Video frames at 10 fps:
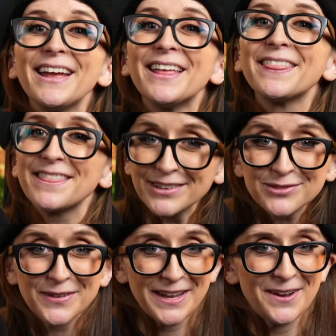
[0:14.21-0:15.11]
In this
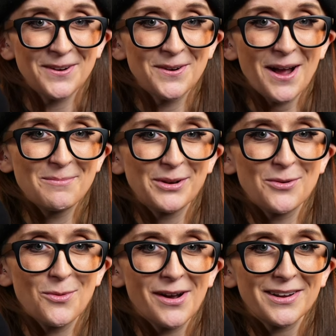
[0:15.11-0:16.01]
video, I'm gonna
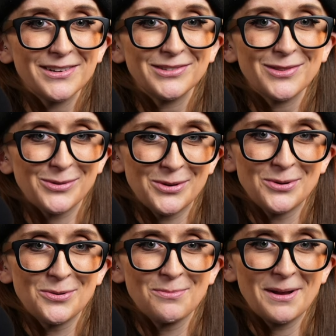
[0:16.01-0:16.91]
walk us
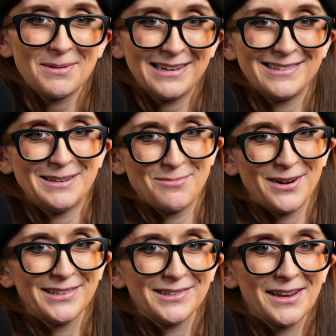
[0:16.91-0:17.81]
through my painting
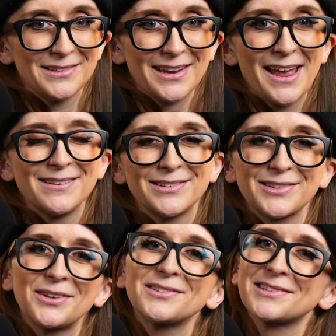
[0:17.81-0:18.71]
process and
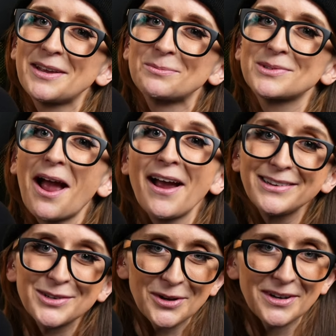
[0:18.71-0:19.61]
discuss the steps I
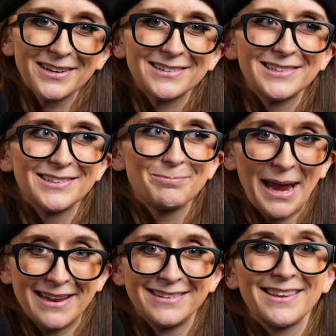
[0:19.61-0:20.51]
took to
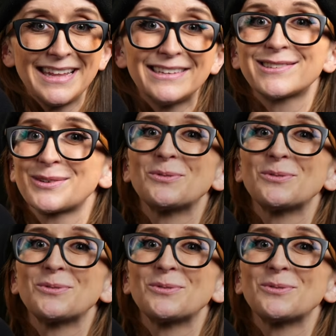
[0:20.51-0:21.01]
paint these two